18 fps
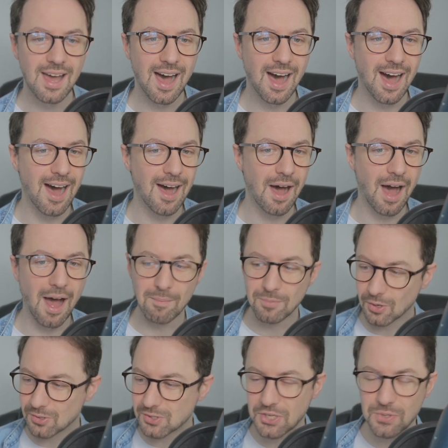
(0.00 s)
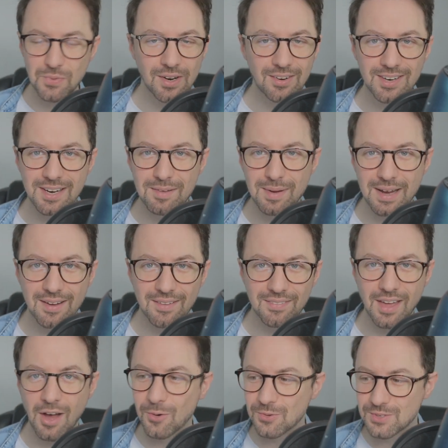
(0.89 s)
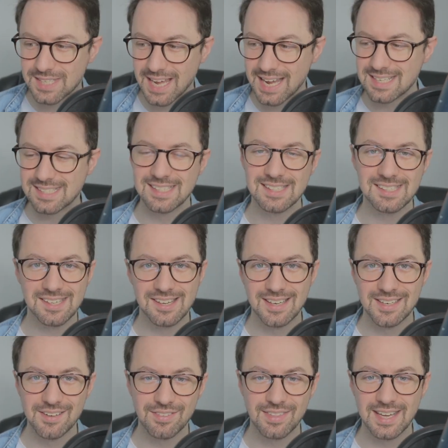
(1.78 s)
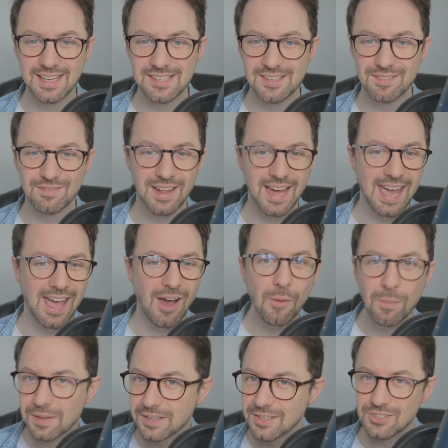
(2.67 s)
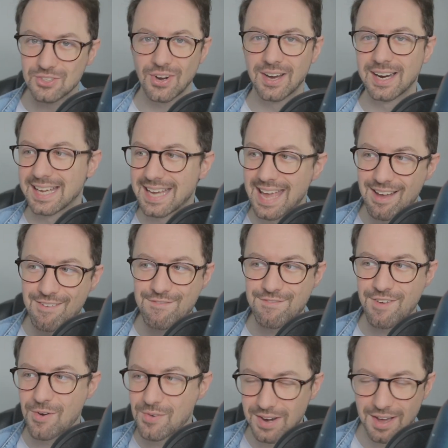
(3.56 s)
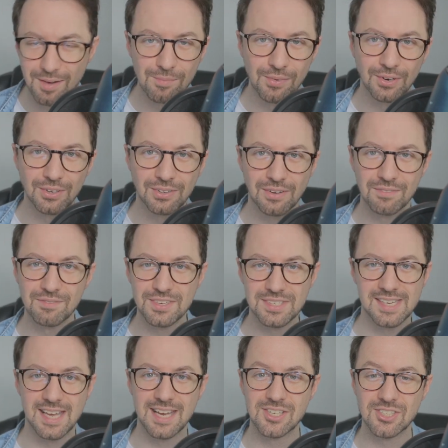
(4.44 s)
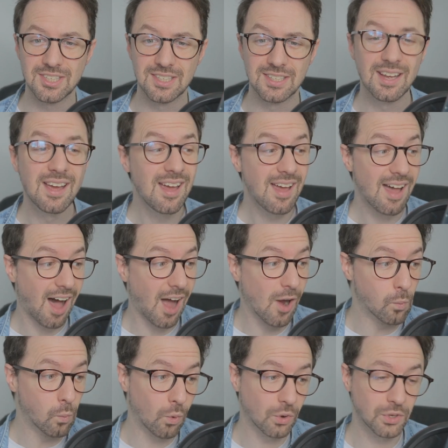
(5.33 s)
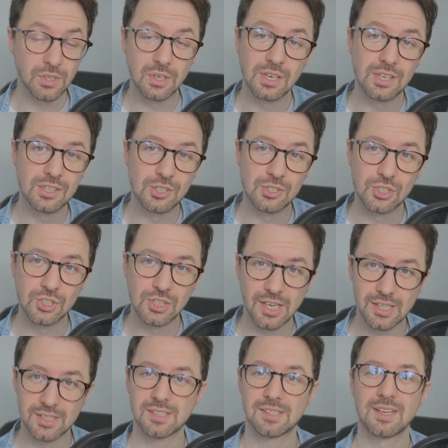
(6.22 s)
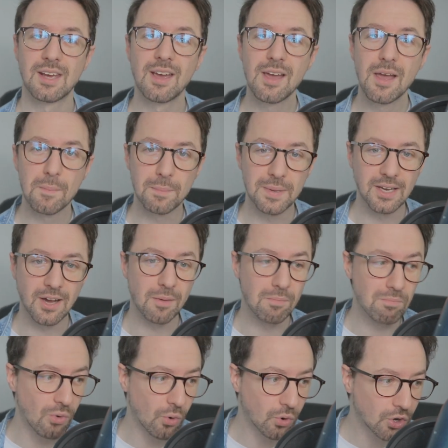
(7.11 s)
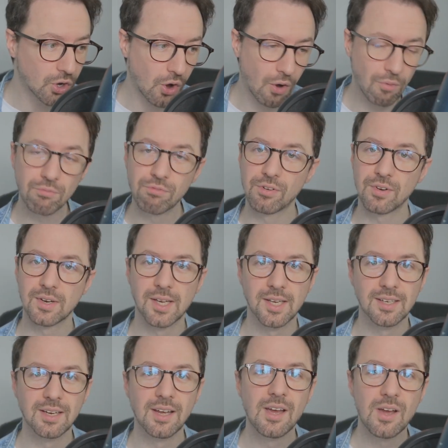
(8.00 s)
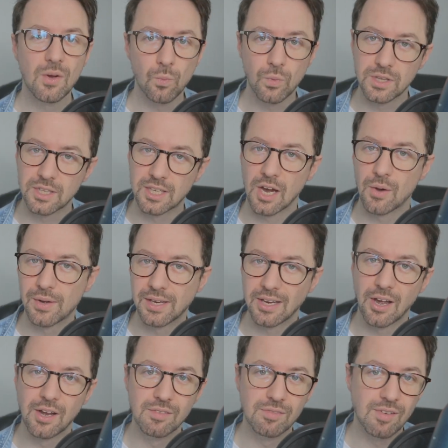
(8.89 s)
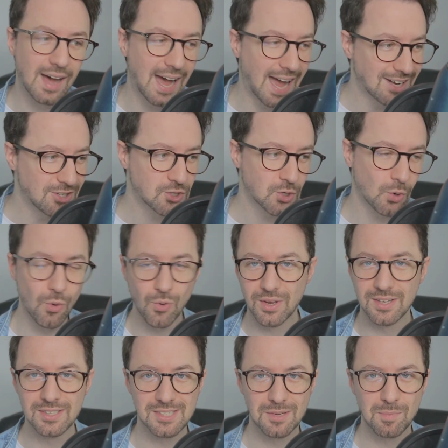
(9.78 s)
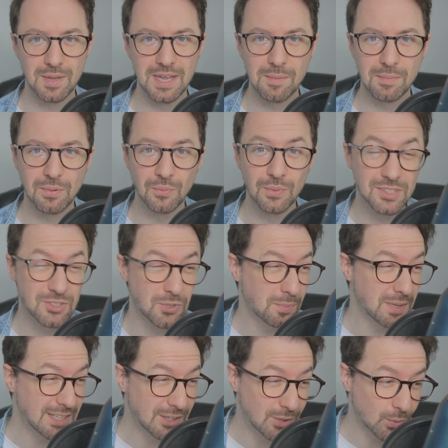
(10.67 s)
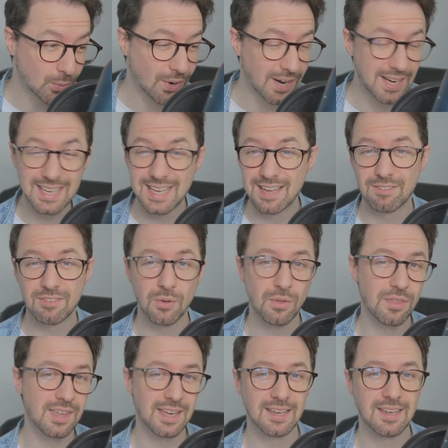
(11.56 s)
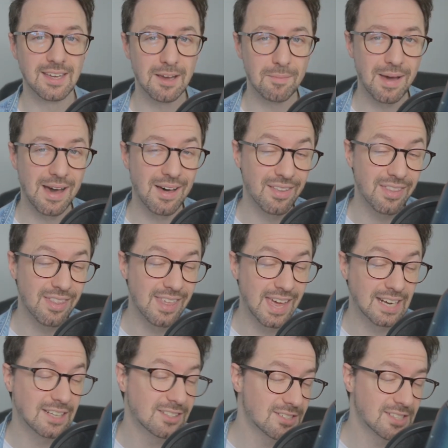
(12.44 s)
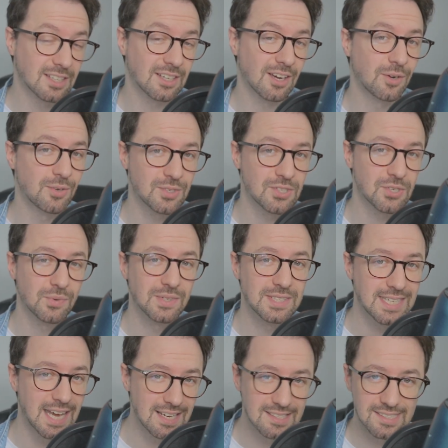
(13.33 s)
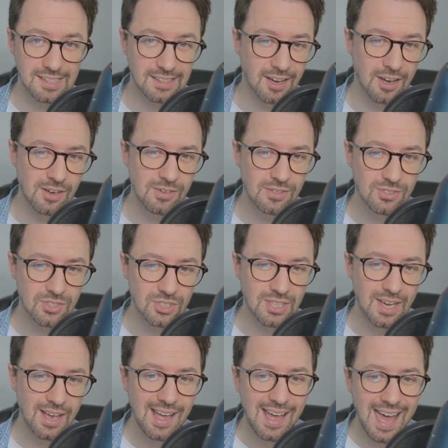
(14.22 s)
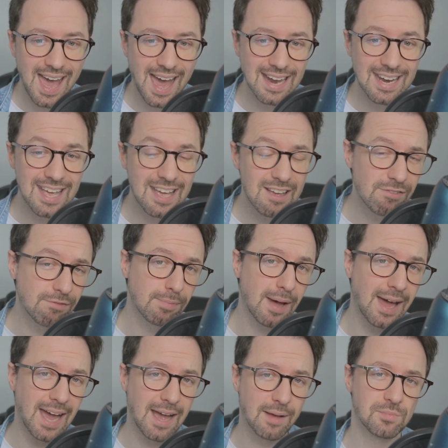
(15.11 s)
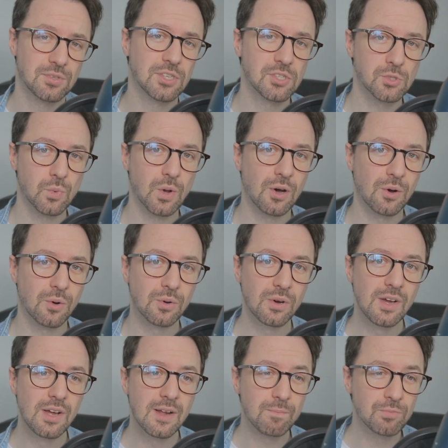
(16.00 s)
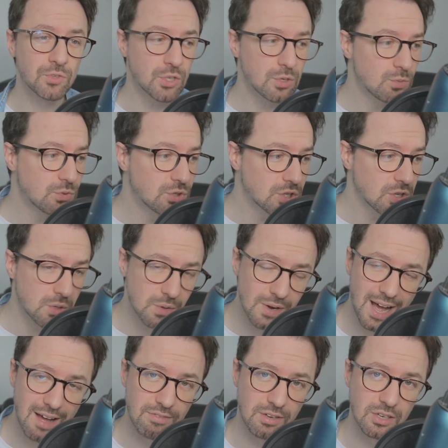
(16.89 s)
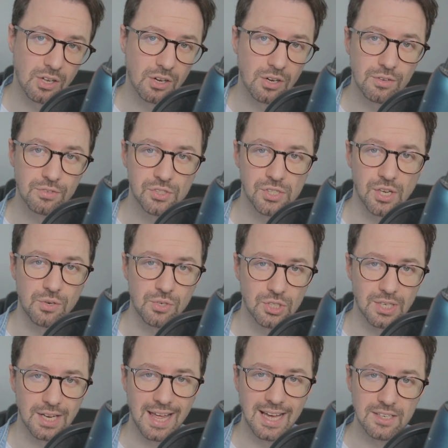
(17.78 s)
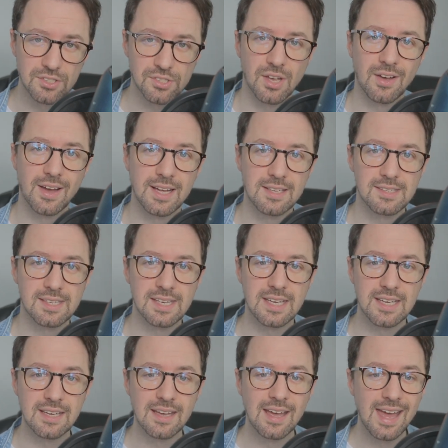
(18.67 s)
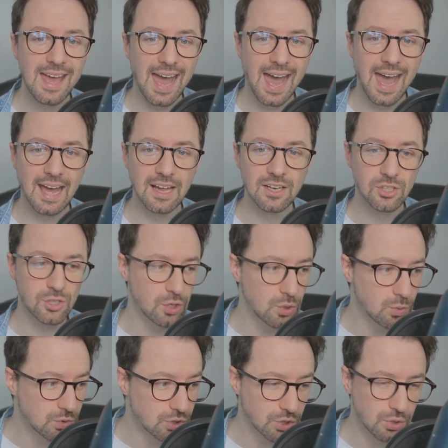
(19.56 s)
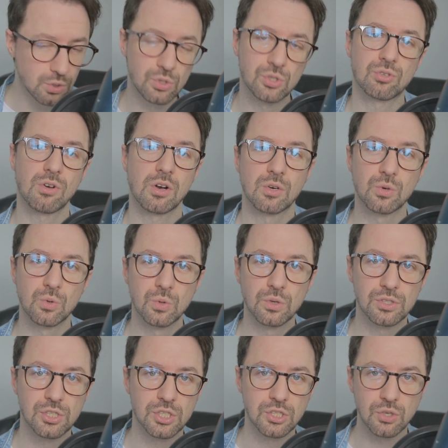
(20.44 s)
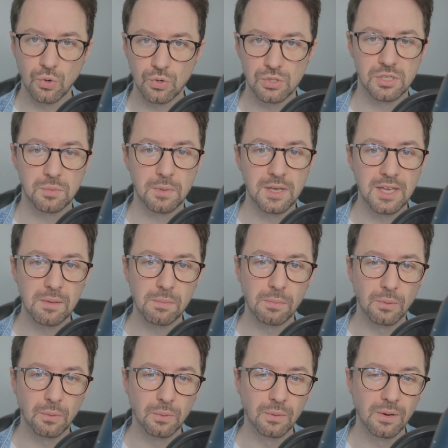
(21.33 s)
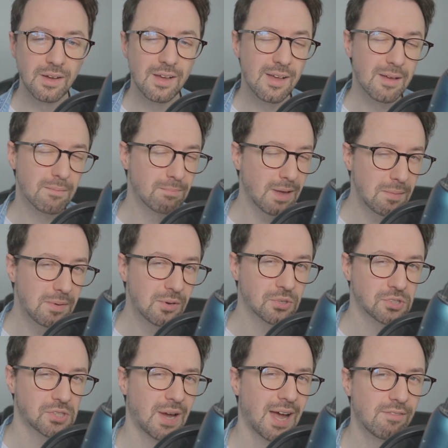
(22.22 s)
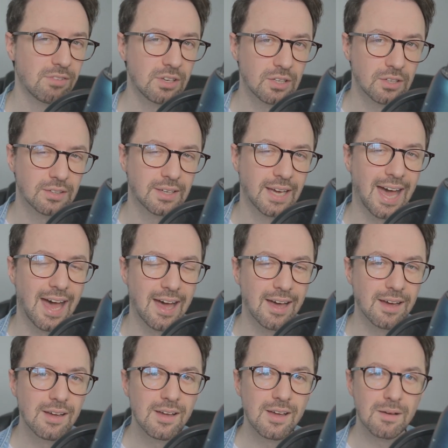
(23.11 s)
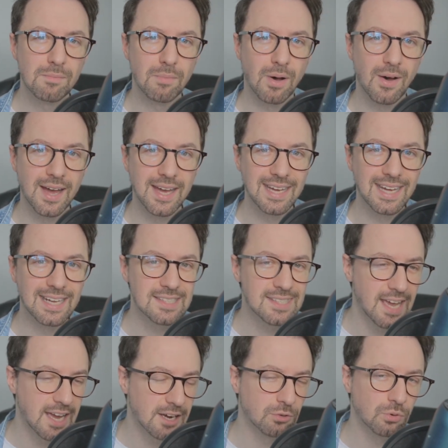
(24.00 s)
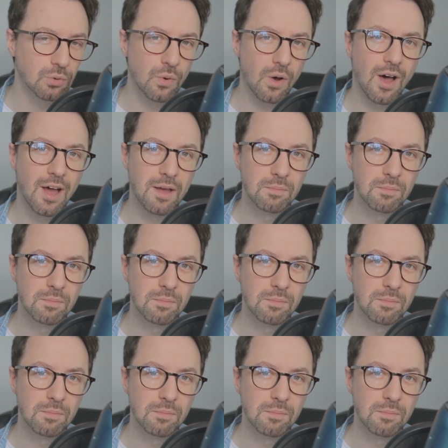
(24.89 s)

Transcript: Uh, I'm not too worried about the whole dating side of things, of like helping you trying to get a phone number and conversation. I want you to just become more confident with going over and talking to people, which will be great if you're thinking about then to go to a dating coach. And if perhaps as well, you do have a lot of social anxiety and you do struggle to talk to people, maybe also have a look at my Integral Eye